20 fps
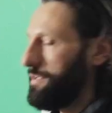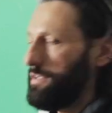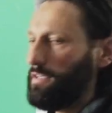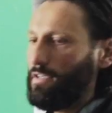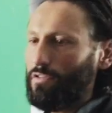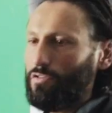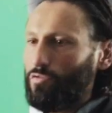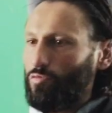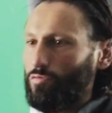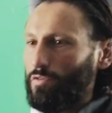
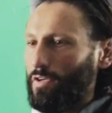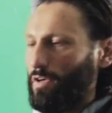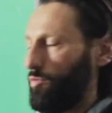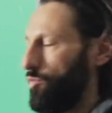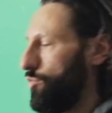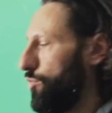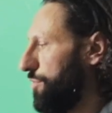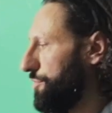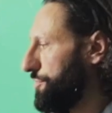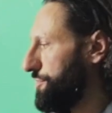into the
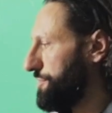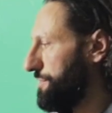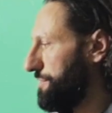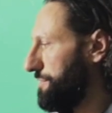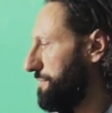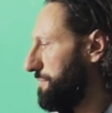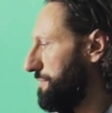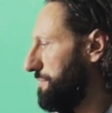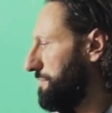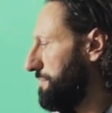wash
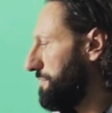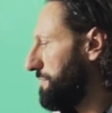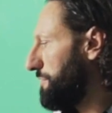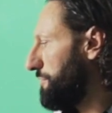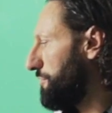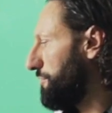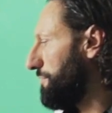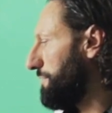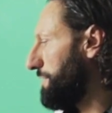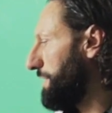
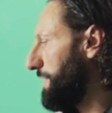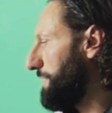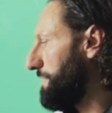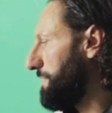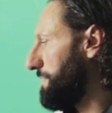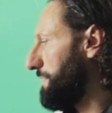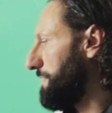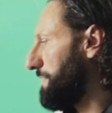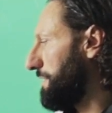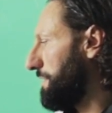
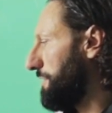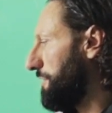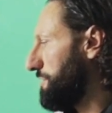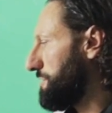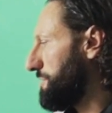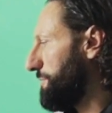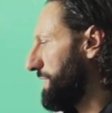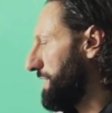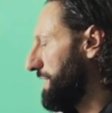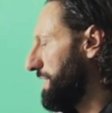container that the
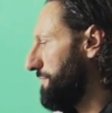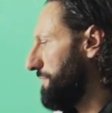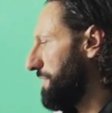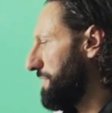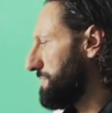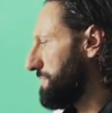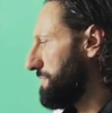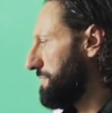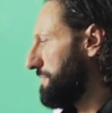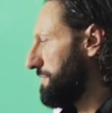customer gave
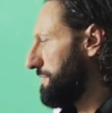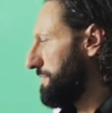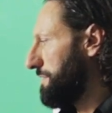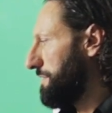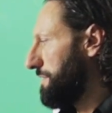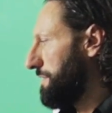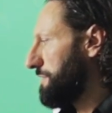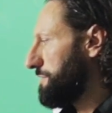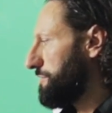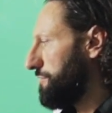us.
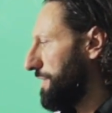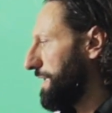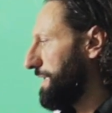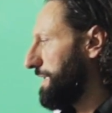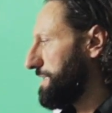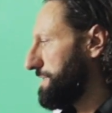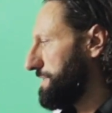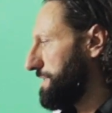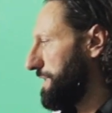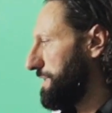So
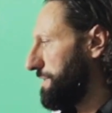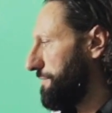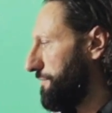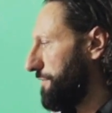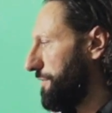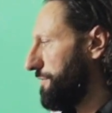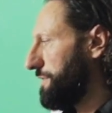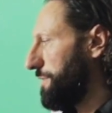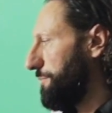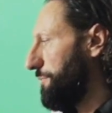like I said,
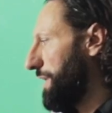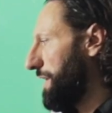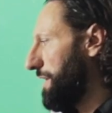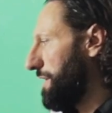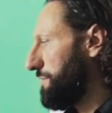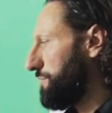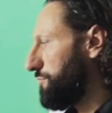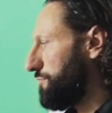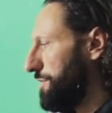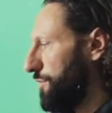from the
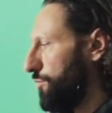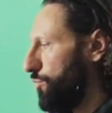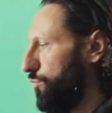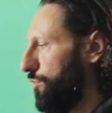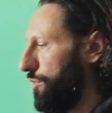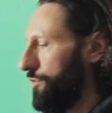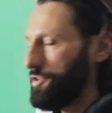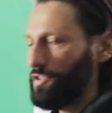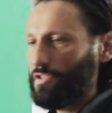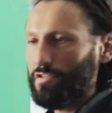bar to the
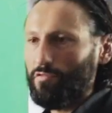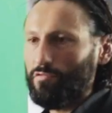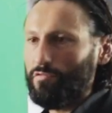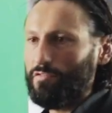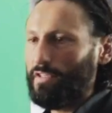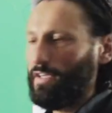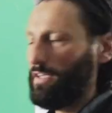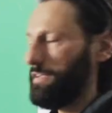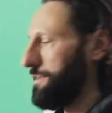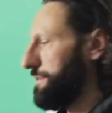wash
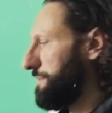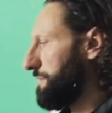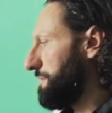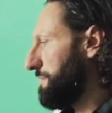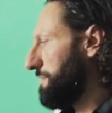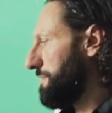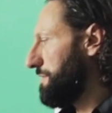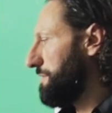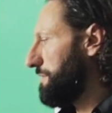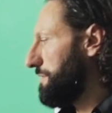container,
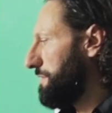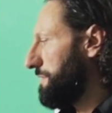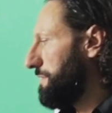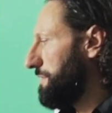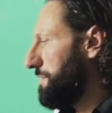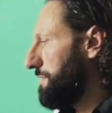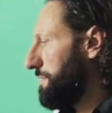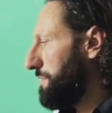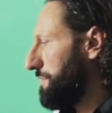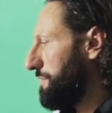
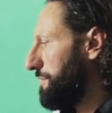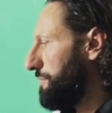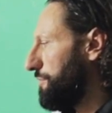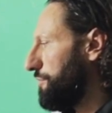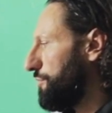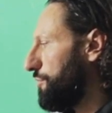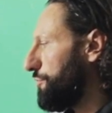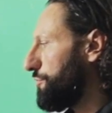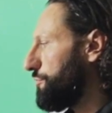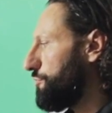
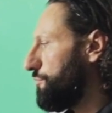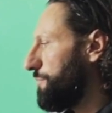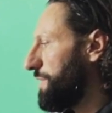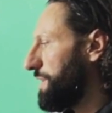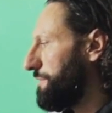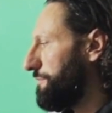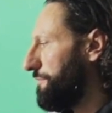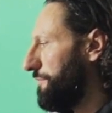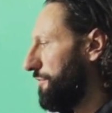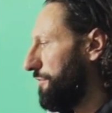no
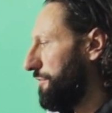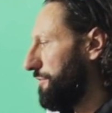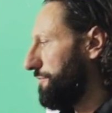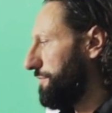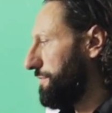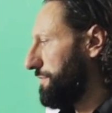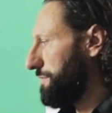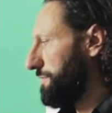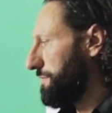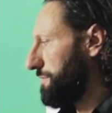human
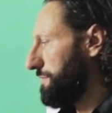involved